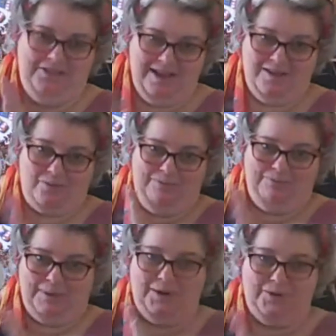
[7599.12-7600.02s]
things with
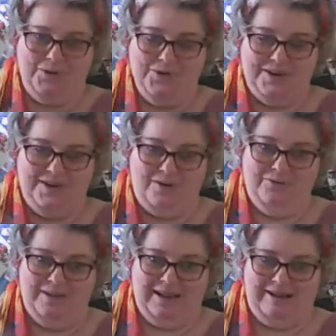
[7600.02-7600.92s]
balloons is often
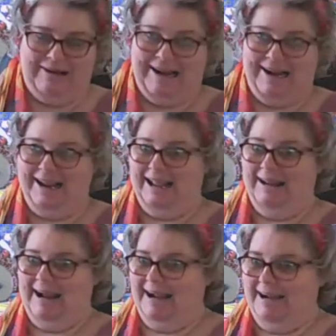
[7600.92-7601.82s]

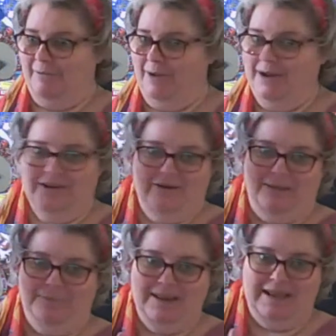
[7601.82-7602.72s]
once they're
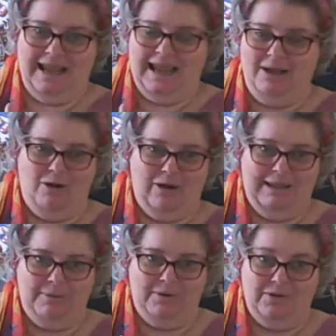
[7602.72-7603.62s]
up in the air, hot air
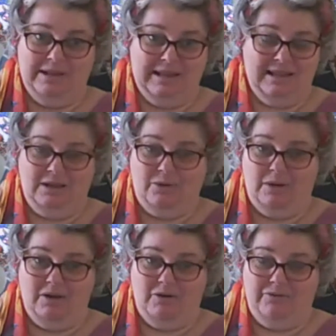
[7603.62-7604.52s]
balloons, they're quite
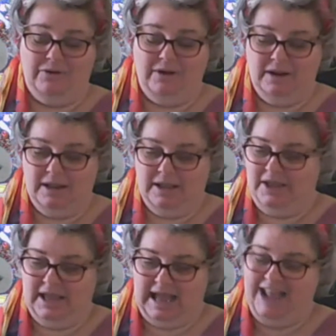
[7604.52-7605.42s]
often
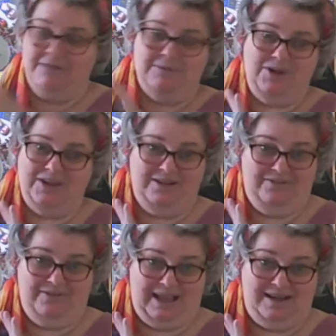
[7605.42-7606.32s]
at the mercy of
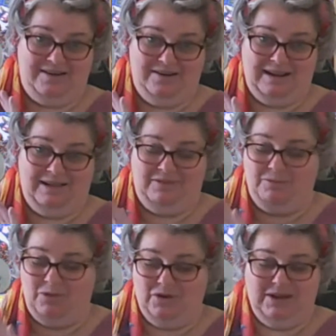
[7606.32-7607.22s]
fate, at the
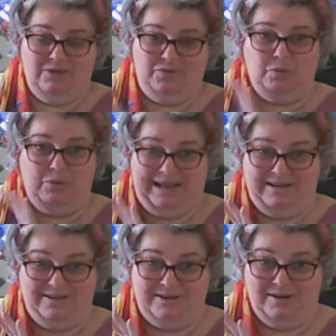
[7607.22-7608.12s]
mercy of the
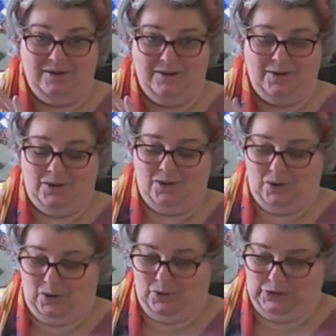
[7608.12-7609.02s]
winds.
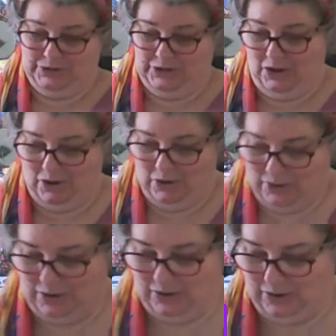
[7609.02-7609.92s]
So,
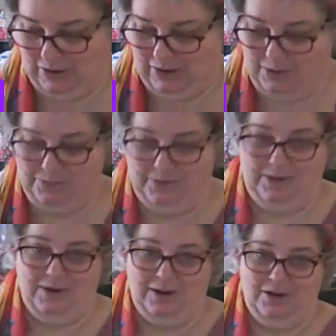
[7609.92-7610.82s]

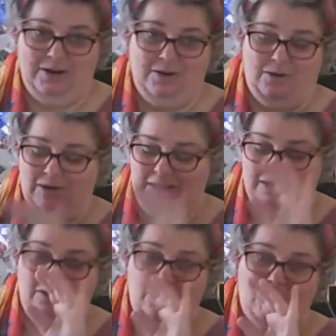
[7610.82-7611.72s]
you know,
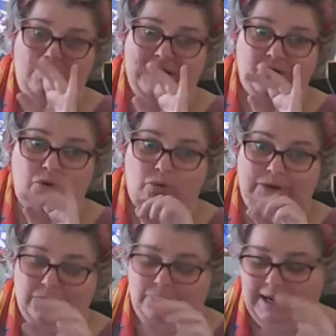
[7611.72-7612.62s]
it's not always sure
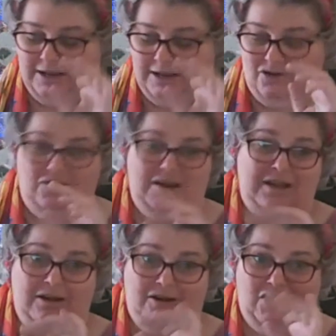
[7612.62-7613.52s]
which way this journey
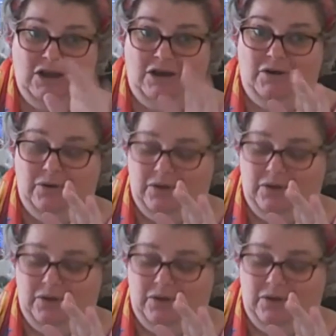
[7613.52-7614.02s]
is going to go,